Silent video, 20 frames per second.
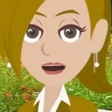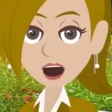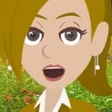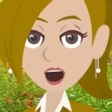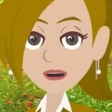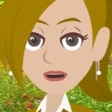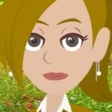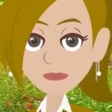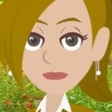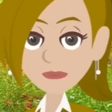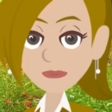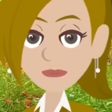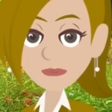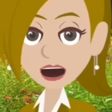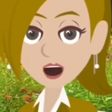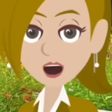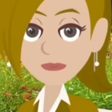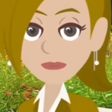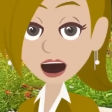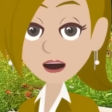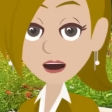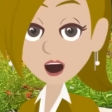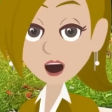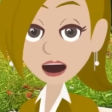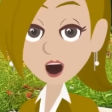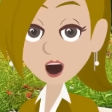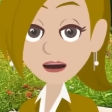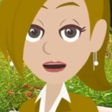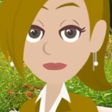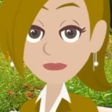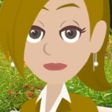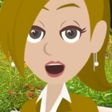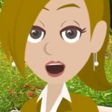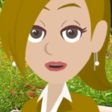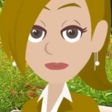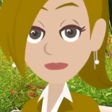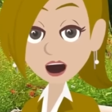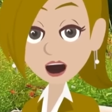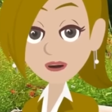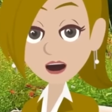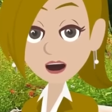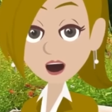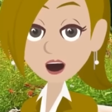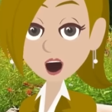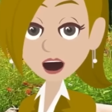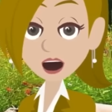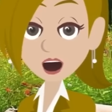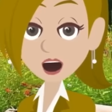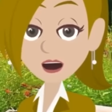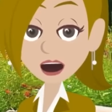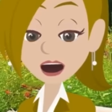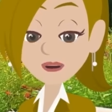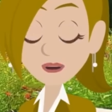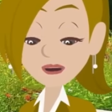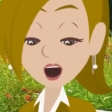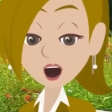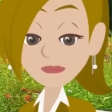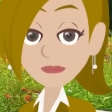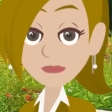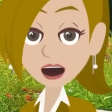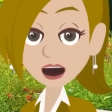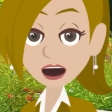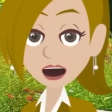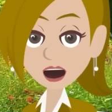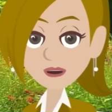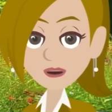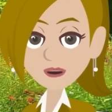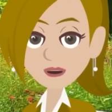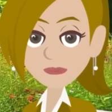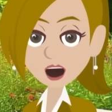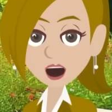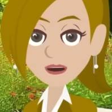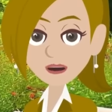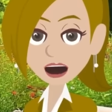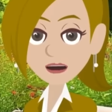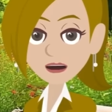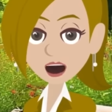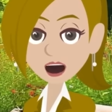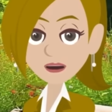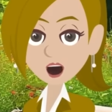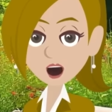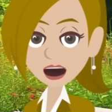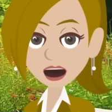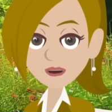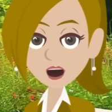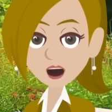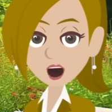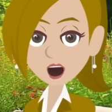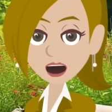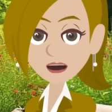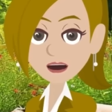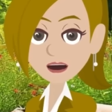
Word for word: where there's something that's just stuck in your vibrational craw? It's like an issue that